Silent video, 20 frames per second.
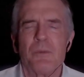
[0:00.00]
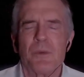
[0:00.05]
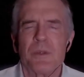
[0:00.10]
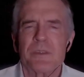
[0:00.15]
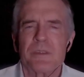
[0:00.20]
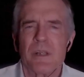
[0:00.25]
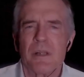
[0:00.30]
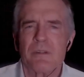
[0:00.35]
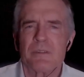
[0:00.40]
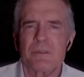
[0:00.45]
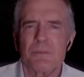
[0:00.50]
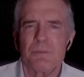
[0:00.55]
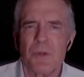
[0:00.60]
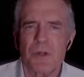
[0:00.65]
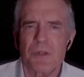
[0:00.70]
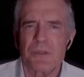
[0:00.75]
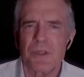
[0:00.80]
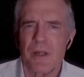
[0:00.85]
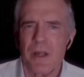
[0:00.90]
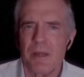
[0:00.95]
We sell some
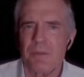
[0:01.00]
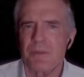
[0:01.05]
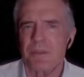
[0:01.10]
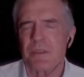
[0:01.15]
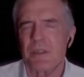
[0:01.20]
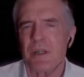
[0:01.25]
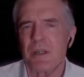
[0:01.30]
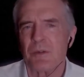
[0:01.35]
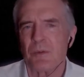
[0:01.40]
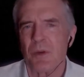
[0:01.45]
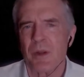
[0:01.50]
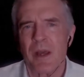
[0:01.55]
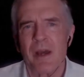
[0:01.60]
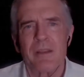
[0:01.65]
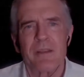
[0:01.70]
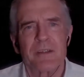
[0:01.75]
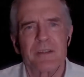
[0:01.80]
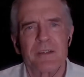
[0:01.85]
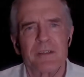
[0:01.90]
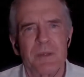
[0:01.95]
books on Amazon. Well, now
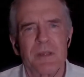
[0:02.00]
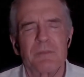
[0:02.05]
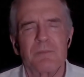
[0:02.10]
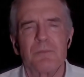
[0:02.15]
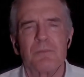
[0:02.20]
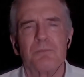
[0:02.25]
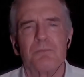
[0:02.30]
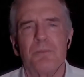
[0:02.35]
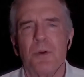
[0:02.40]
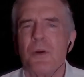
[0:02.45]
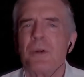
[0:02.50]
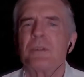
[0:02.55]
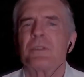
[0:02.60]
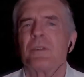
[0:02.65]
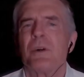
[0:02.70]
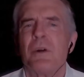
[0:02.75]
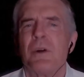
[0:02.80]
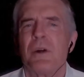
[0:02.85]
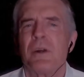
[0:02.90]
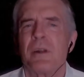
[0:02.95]
there's a big push
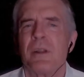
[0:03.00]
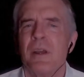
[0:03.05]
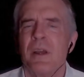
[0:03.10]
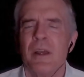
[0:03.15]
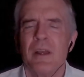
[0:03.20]
on.